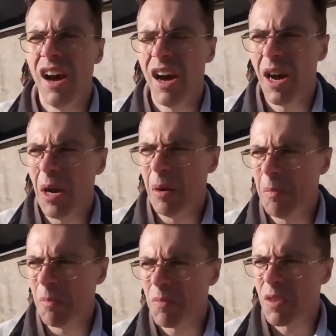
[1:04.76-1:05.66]

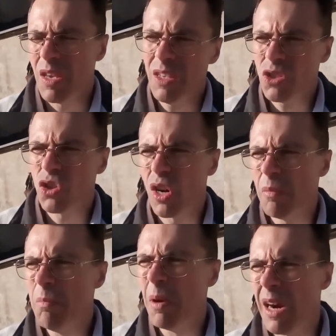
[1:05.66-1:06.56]
Um, he is
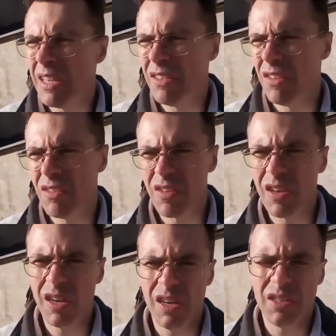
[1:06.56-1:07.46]
sharp-minded,
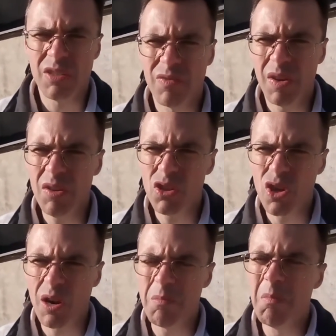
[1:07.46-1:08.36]
guys. Very
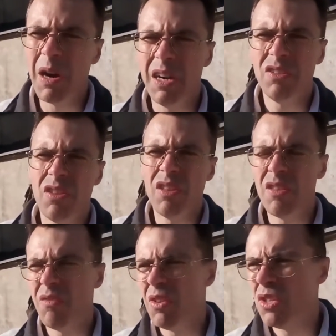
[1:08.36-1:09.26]
sharp-minded
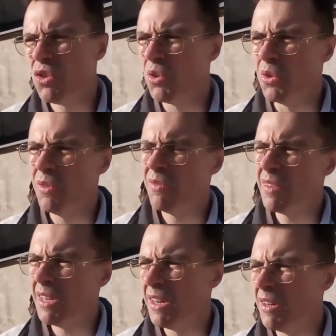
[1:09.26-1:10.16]
individual.
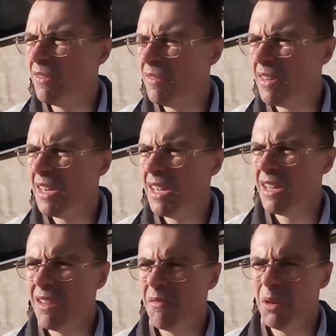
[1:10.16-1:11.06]
You know,
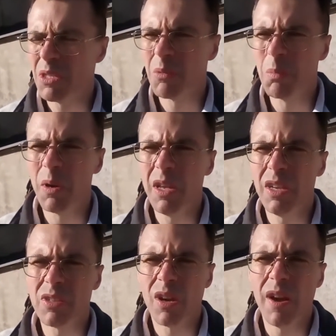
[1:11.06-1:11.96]
was a
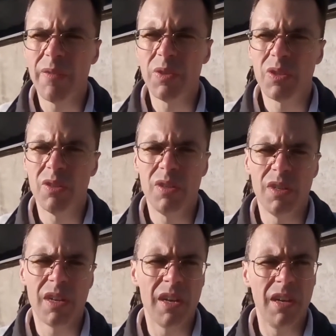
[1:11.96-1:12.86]
police officer,
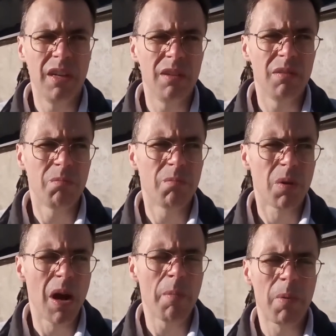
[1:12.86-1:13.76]
and I
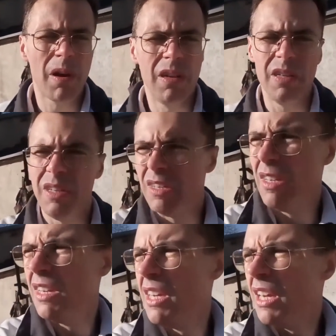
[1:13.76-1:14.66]
properly